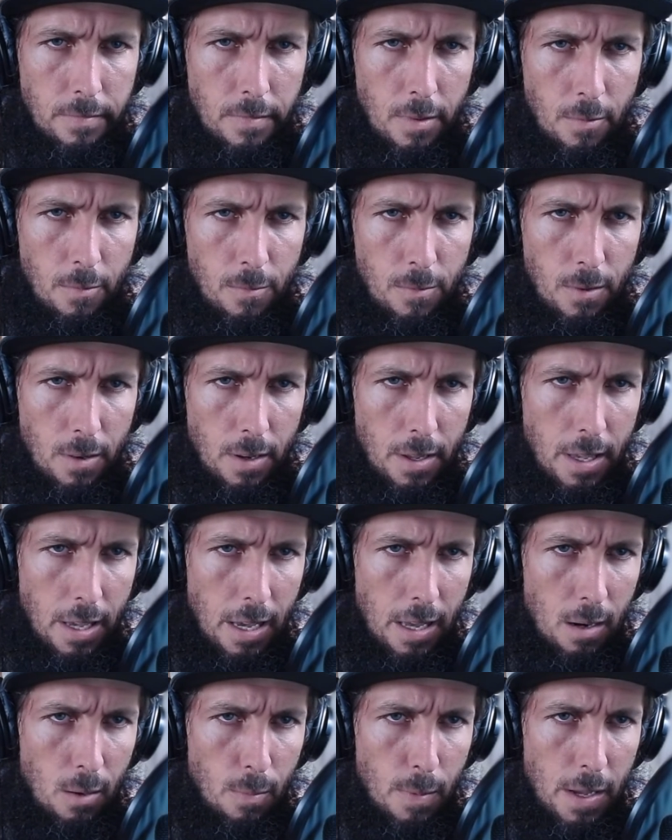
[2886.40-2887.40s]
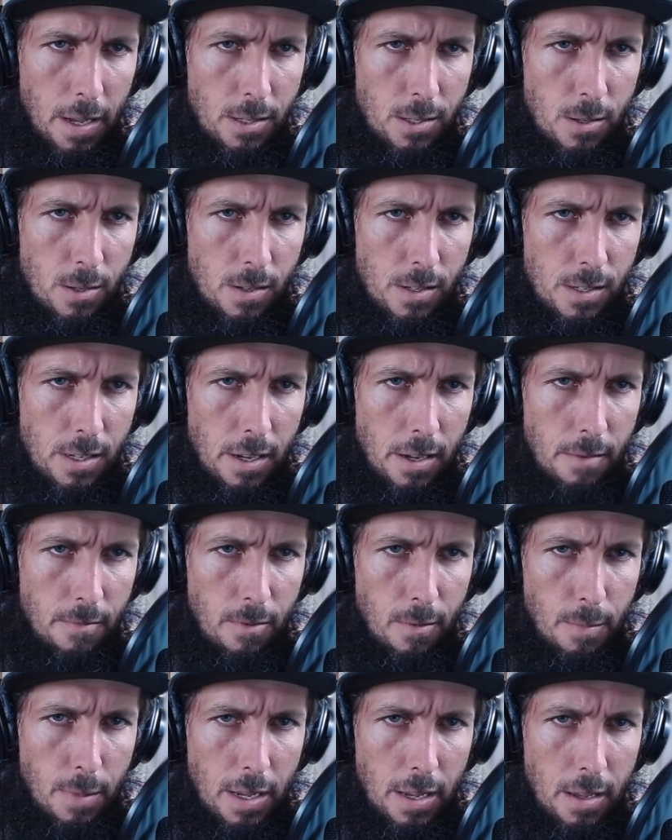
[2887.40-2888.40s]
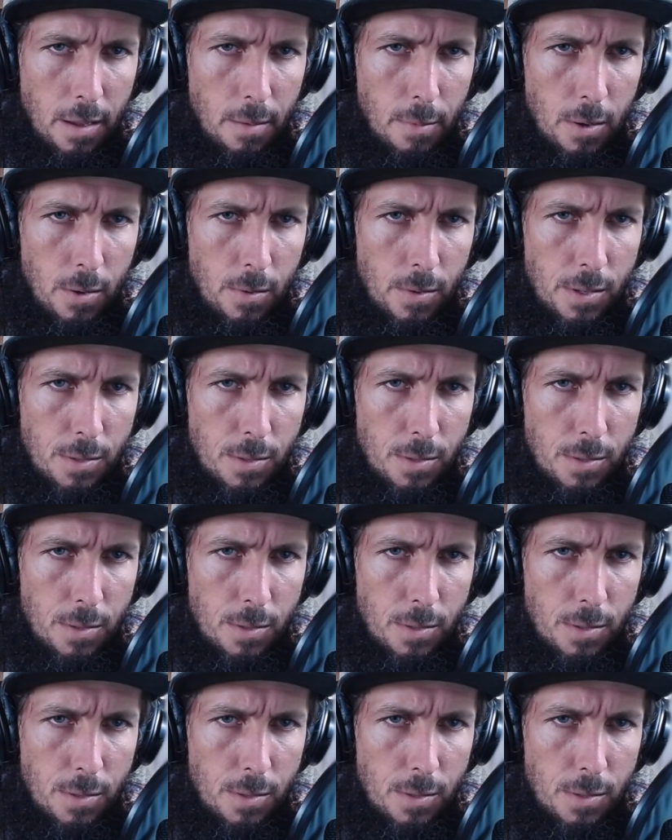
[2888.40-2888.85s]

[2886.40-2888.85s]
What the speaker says: For a cattle pasture, aside from IMO,